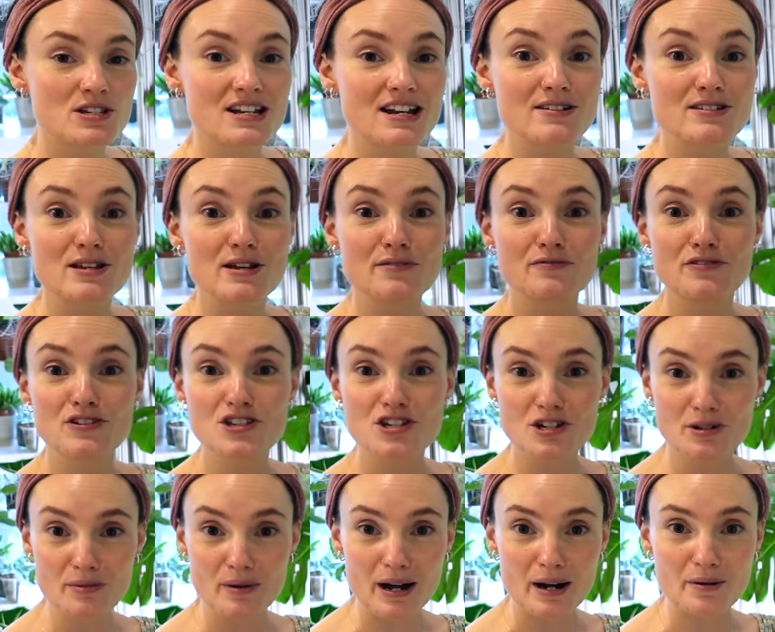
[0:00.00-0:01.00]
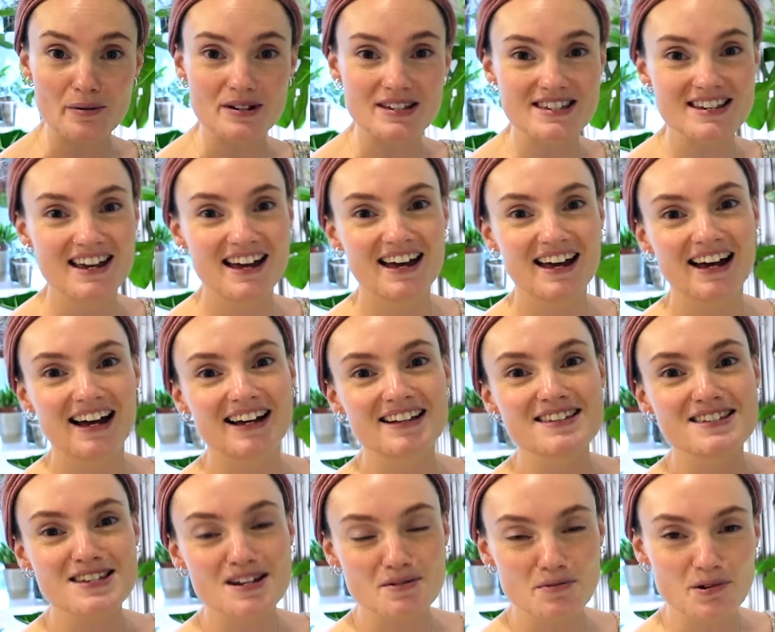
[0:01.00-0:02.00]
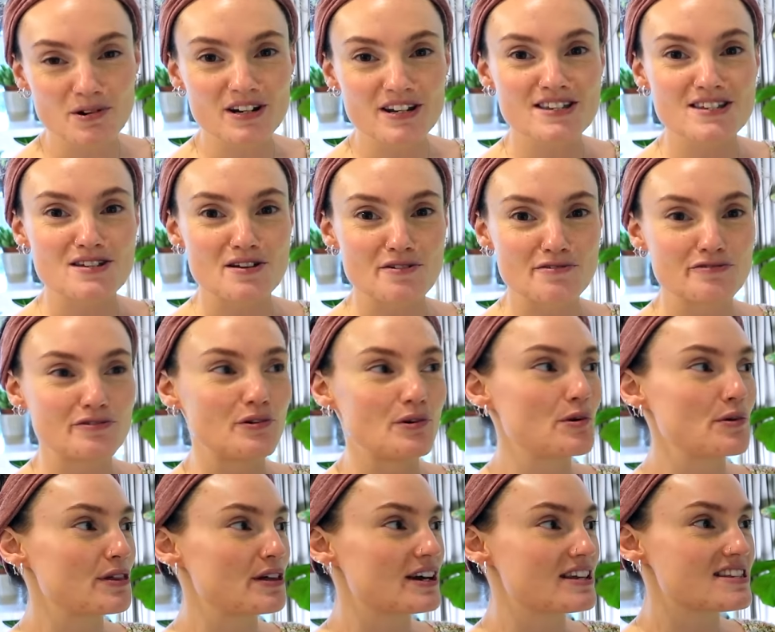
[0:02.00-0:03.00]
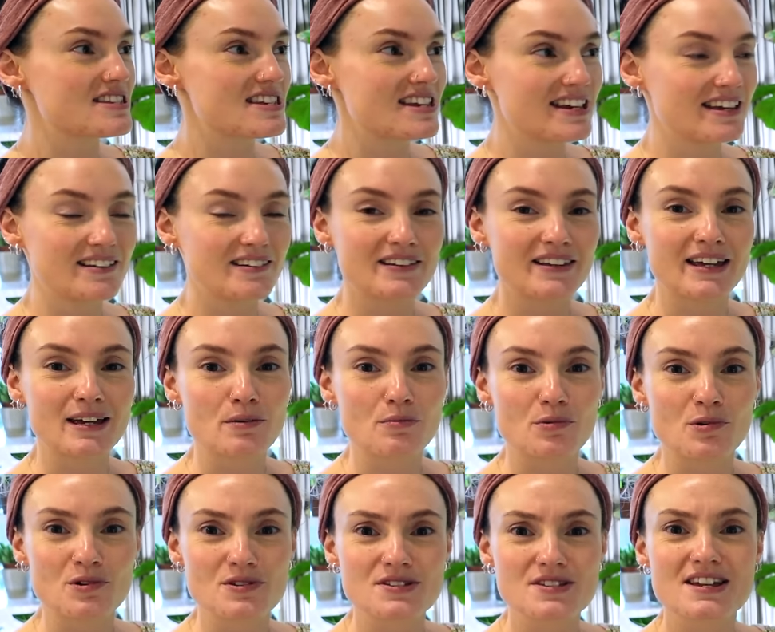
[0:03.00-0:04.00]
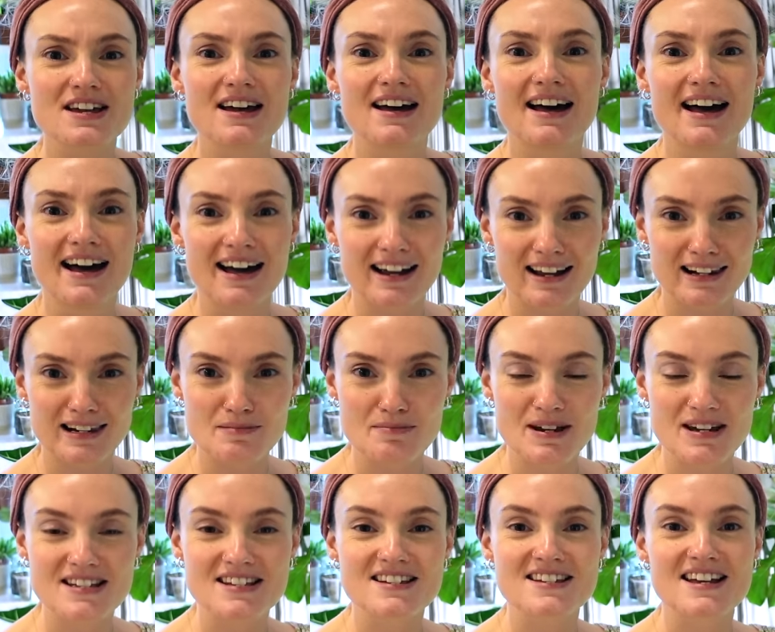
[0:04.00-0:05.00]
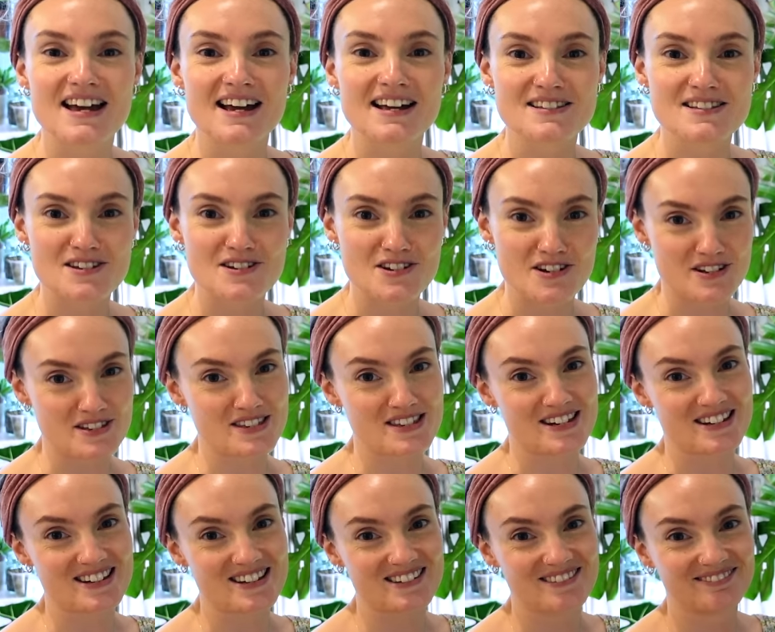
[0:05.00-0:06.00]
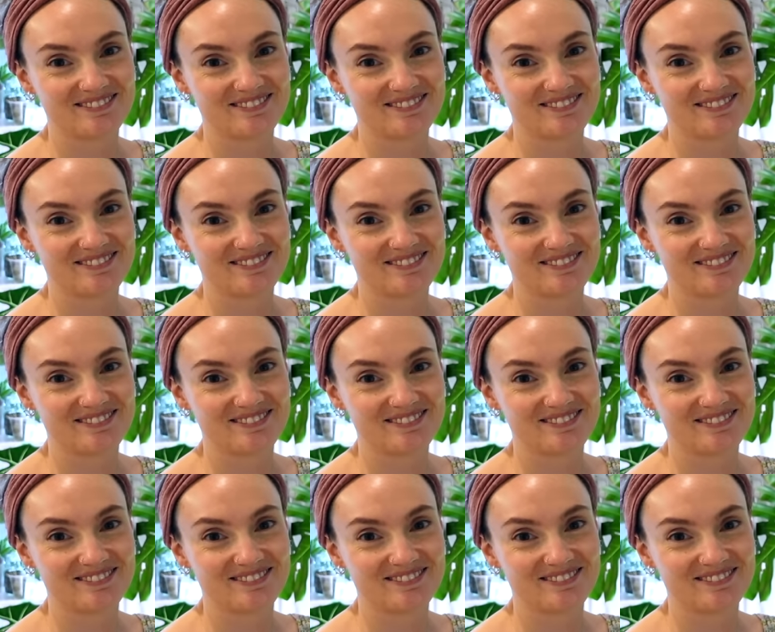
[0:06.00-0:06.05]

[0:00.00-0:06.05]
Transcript: it outside for 2 hours, and so on and so forth until it was acclimated and adjusted.